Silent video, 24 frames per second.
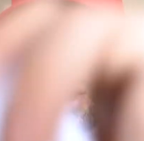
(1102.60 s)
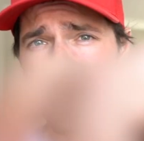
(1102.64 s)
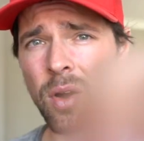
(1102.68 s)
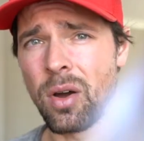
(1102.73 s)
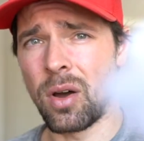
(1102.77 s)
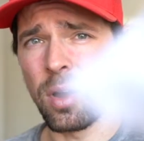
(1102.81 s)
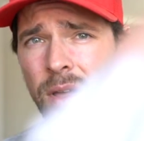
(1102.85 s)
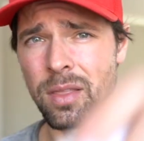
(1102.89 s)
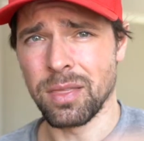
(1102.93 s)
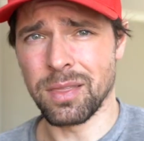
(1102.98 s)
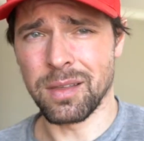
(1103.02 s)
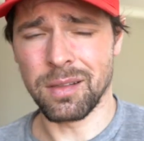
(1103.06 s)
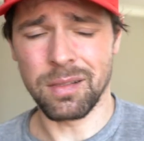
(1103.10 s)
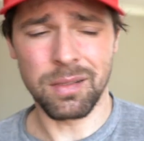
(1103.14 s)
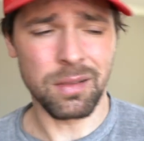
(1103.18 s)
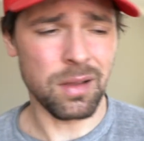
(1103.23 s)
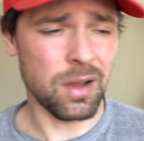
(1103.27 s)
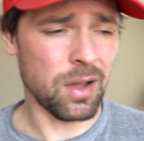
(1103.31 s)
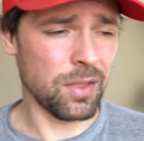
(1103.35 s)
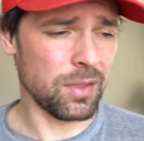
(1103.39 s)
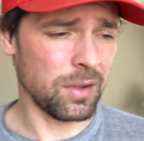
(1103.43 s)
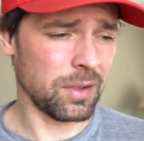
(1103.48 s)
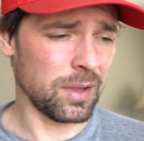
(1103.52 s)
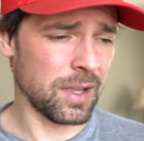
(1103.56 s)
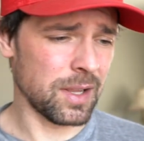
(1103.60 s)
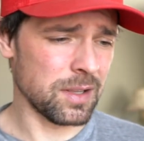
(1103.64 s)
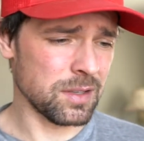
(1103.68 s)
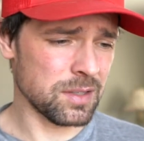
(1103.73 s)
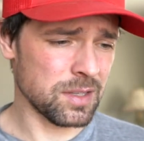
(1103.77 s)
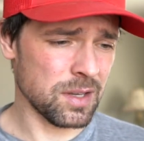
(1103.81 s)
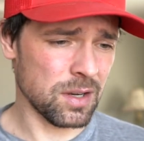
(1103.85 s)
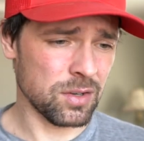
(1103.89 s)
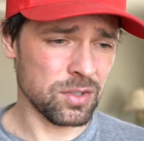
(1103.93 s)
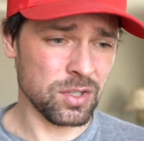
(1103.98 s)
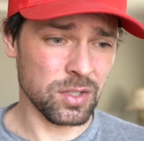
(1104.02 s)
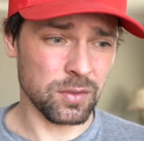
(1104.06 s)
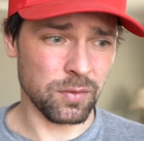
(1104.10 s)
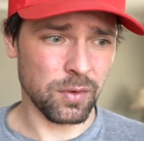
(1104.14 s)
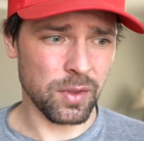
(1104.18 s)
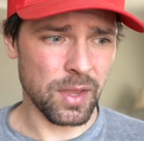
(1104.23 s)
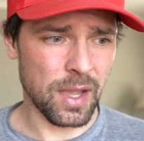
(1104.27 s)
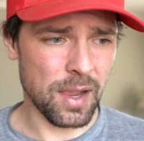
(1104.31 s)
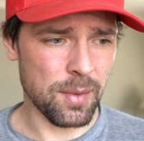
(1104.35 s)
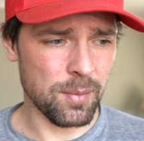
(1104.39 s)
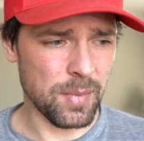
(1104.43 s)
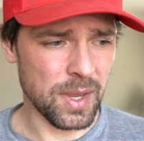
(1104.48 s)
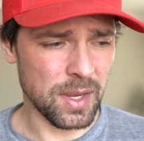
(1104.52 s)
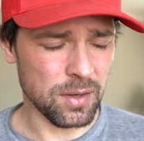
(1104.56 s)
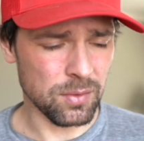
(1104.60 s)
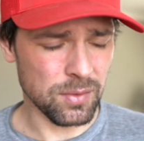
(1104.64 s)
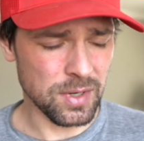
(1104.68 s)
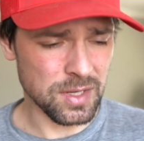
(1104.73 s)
on the lens there, just for that main